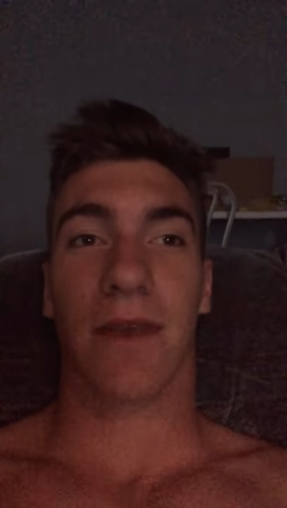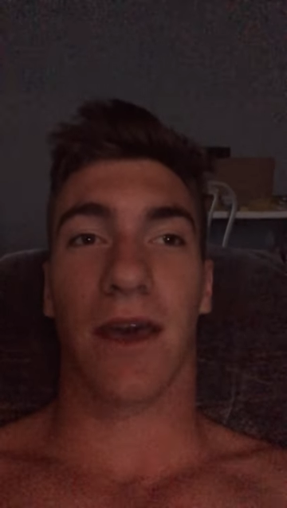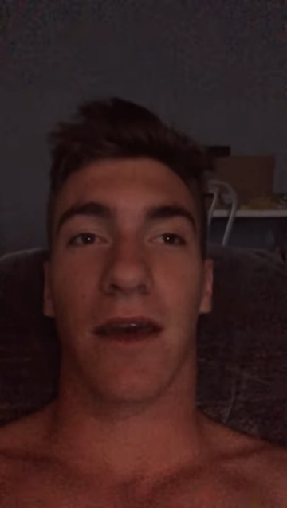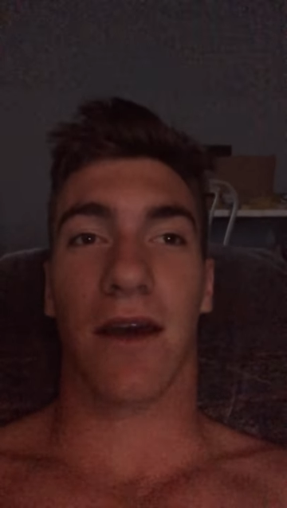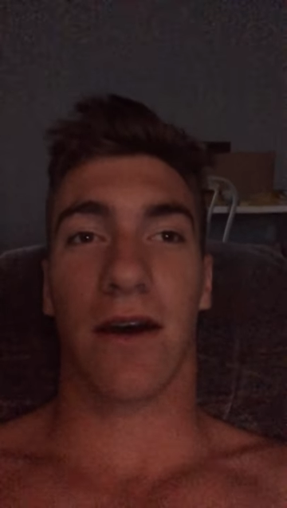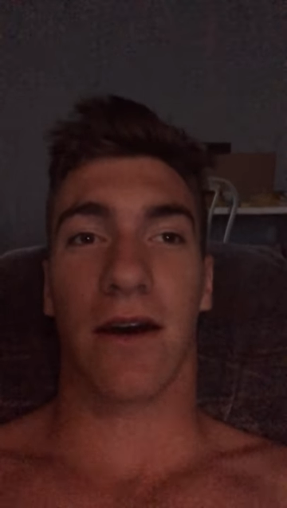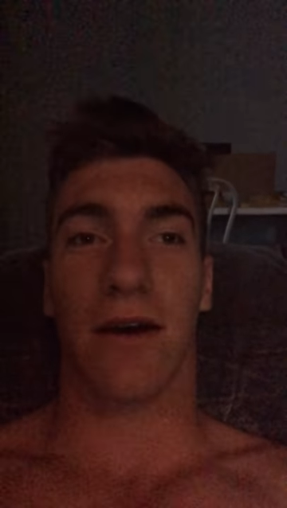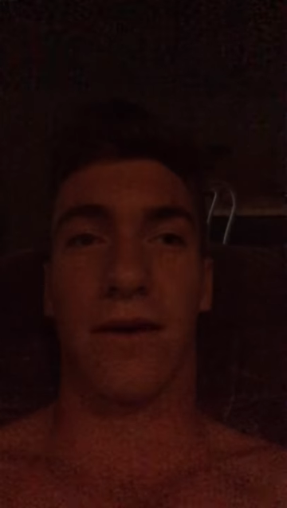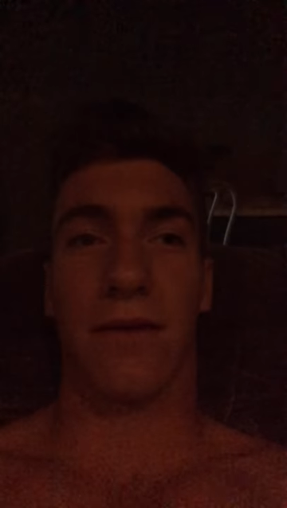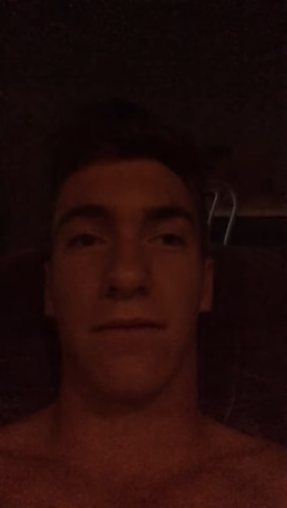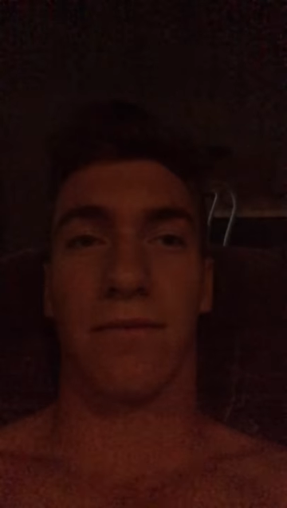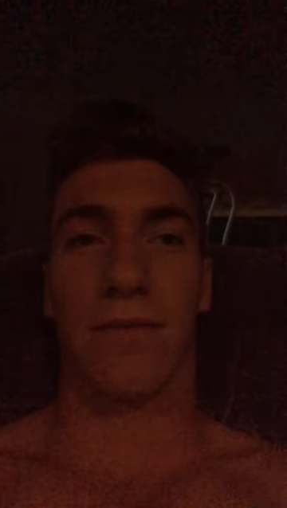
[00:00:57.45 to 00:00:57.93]

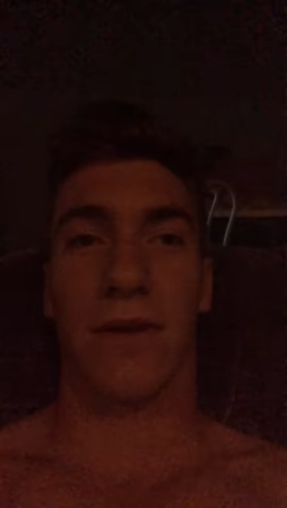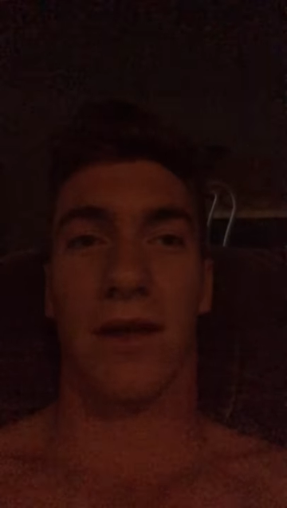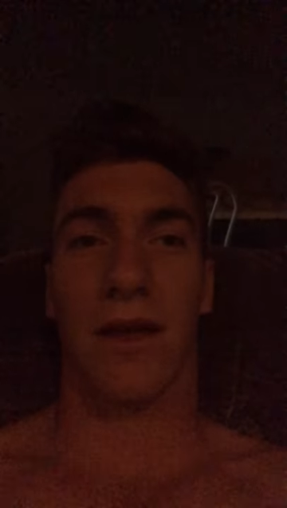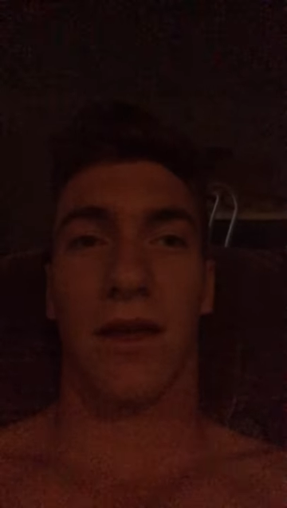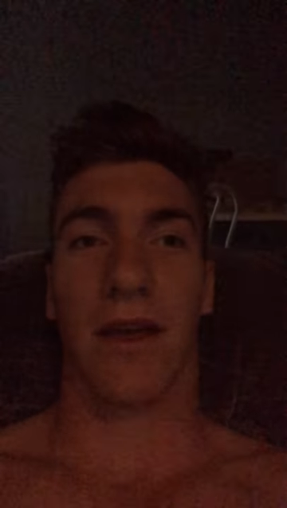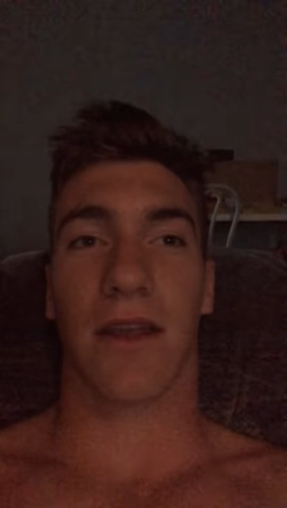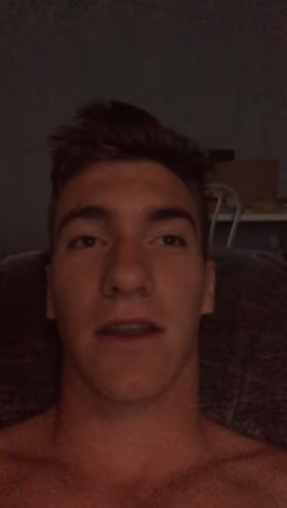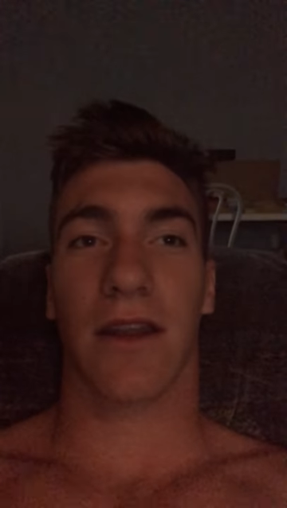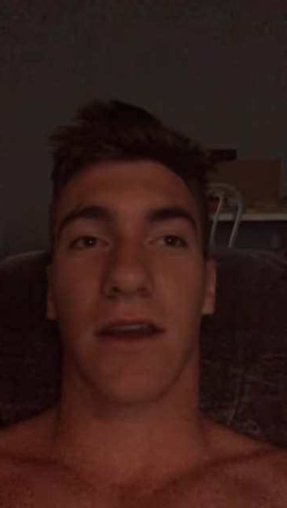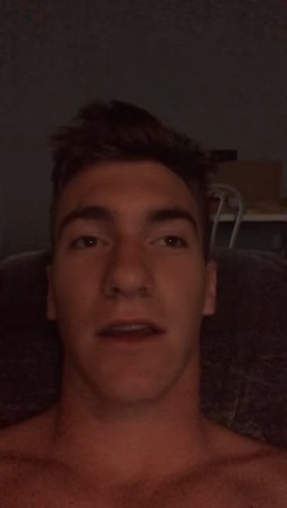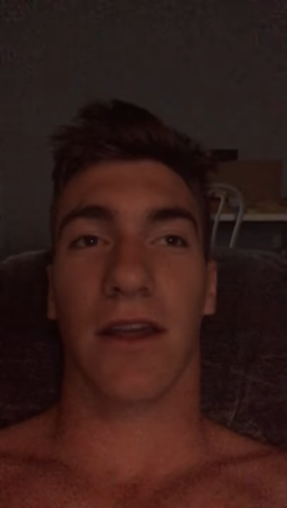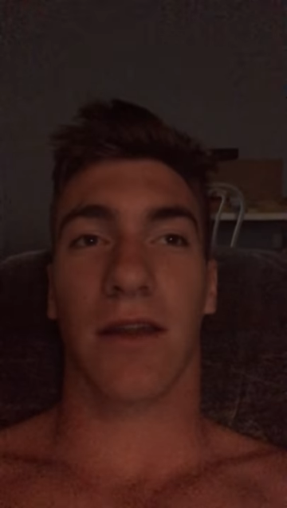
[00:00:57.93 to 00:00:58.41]
And
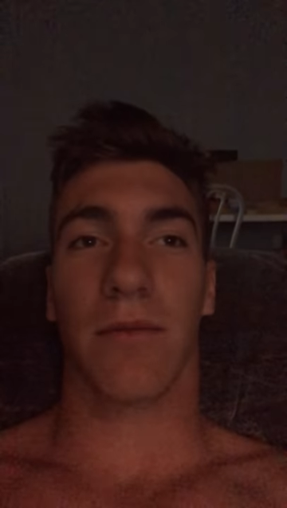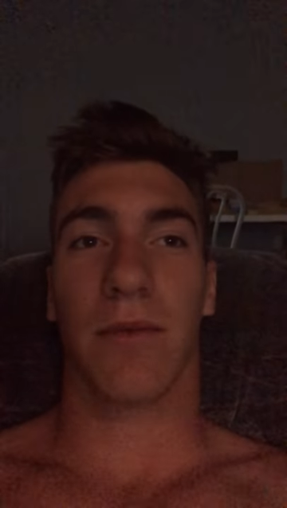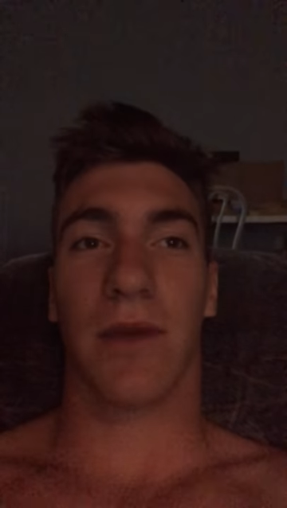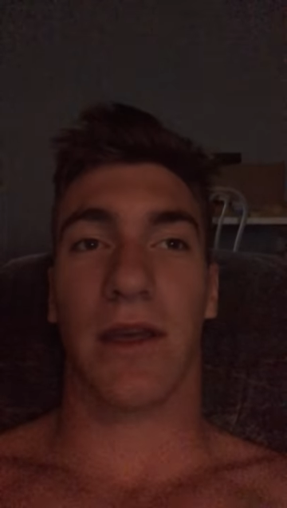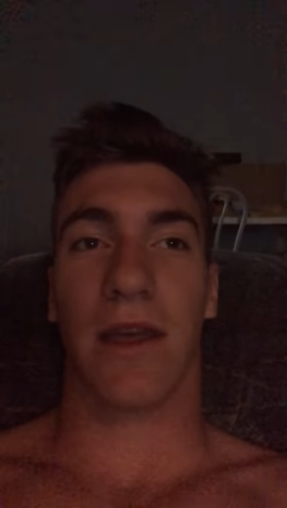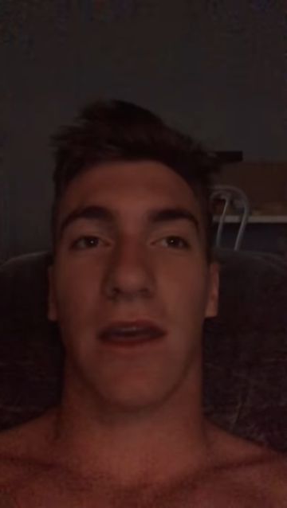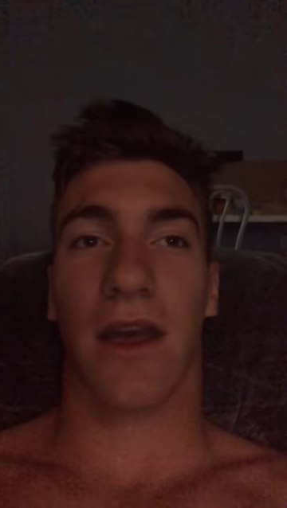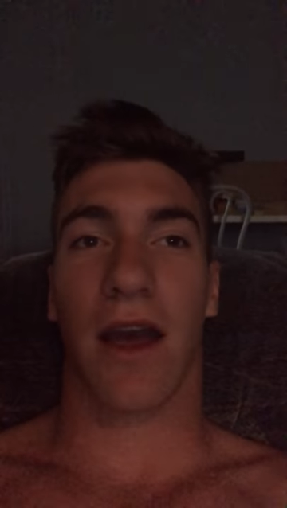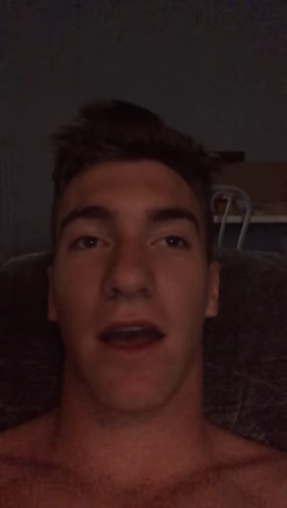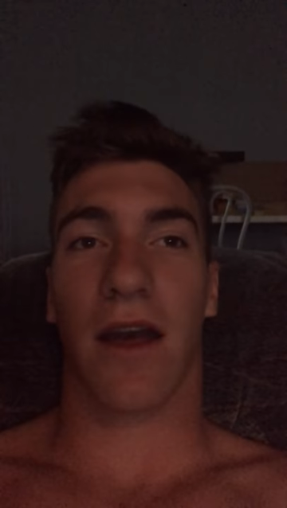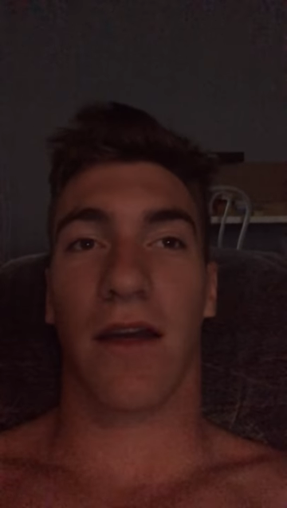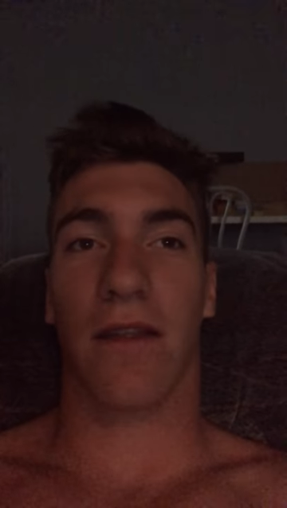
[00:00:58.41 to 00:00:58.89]
I'm going to
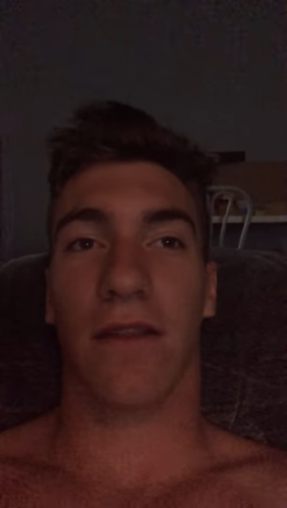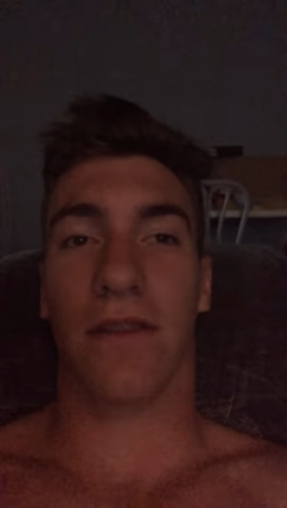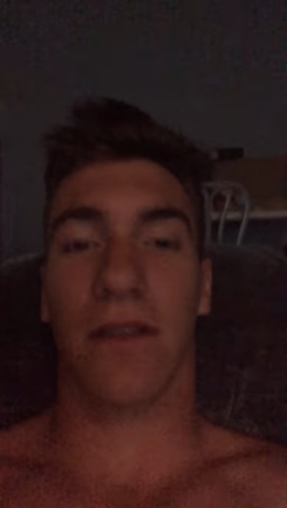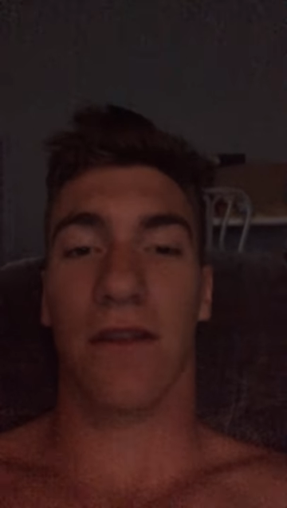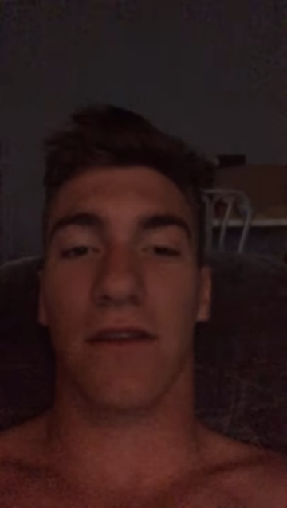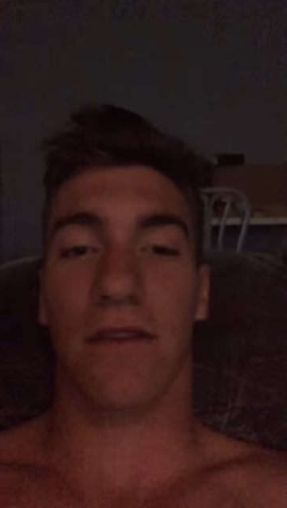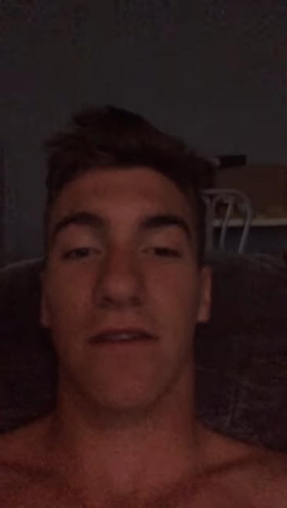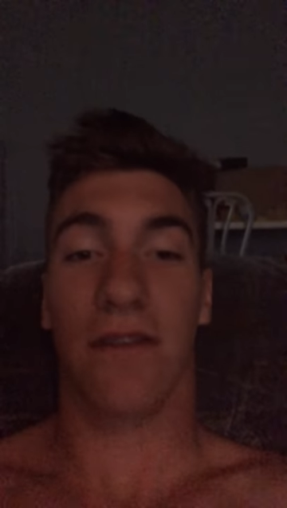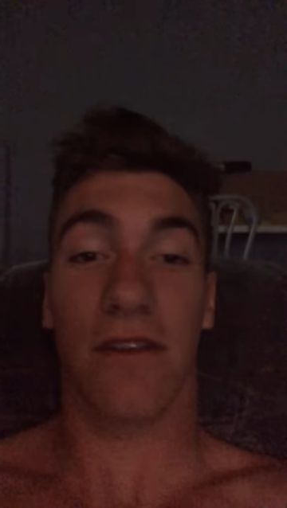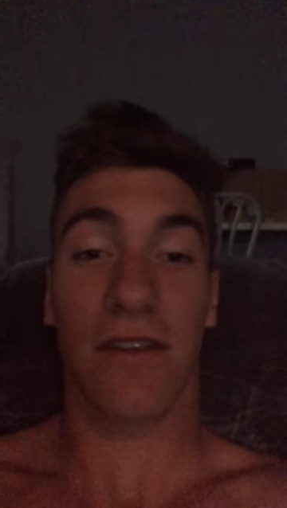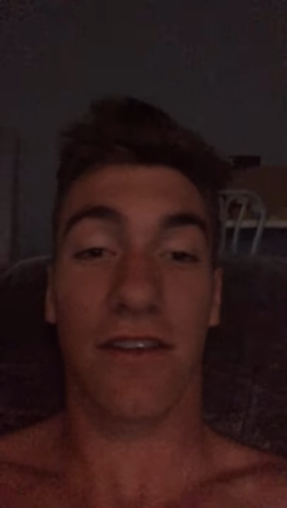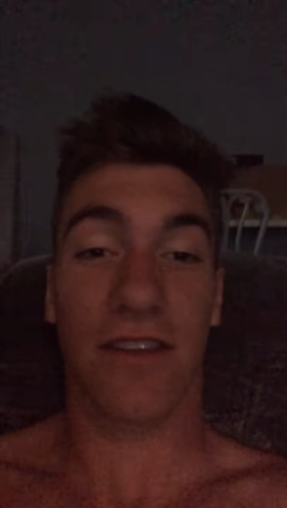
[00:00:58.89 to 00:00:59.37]
be at
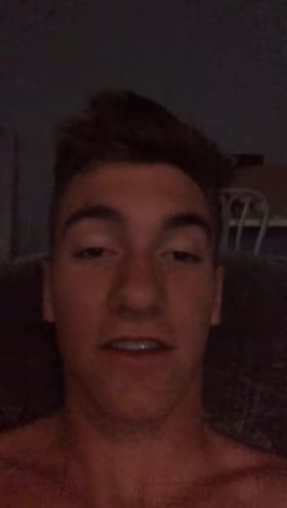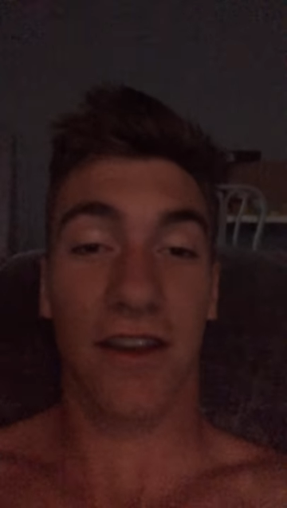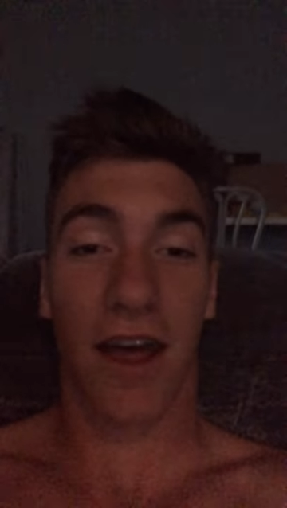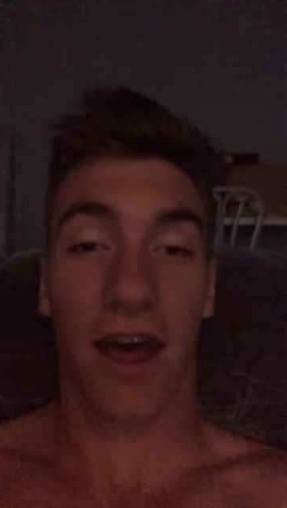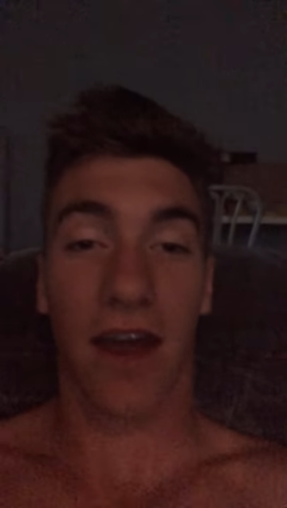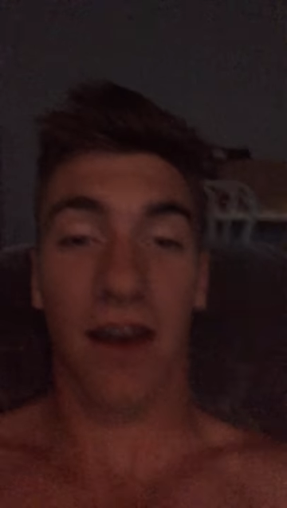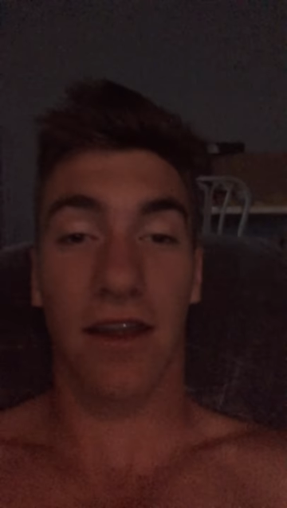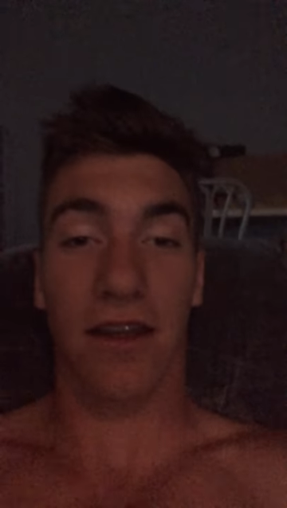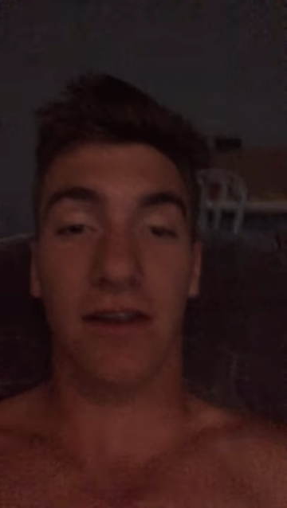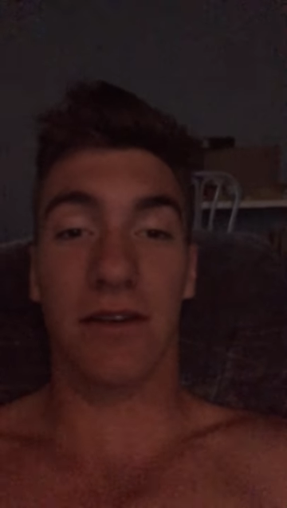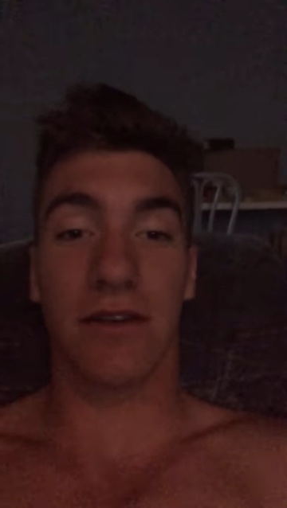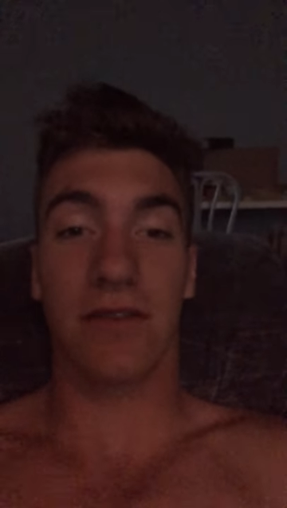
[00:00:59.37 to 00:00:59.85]
the
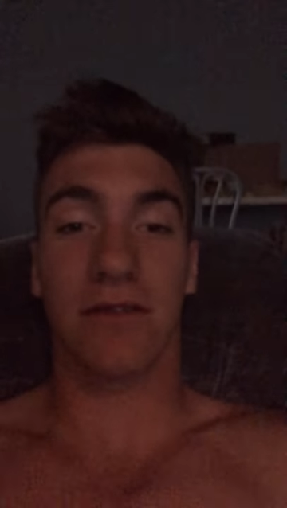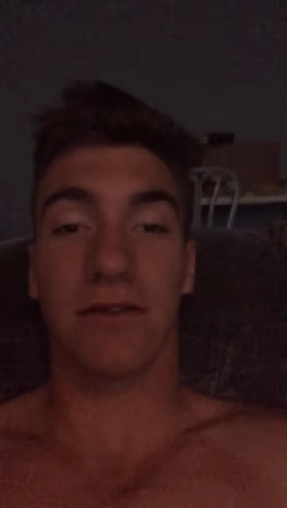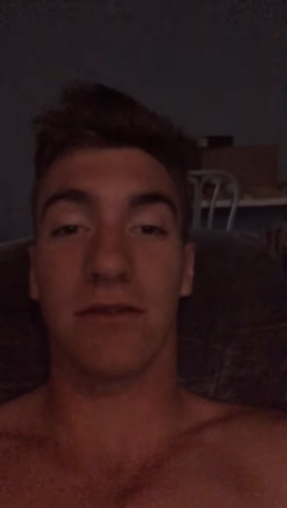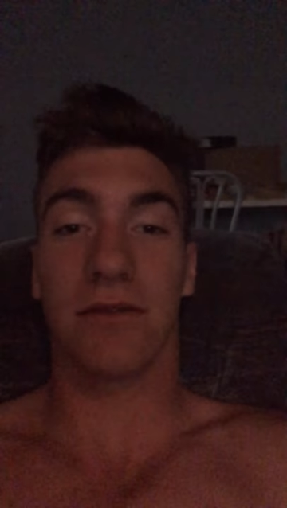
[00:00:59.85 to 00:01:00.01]
Cincinnati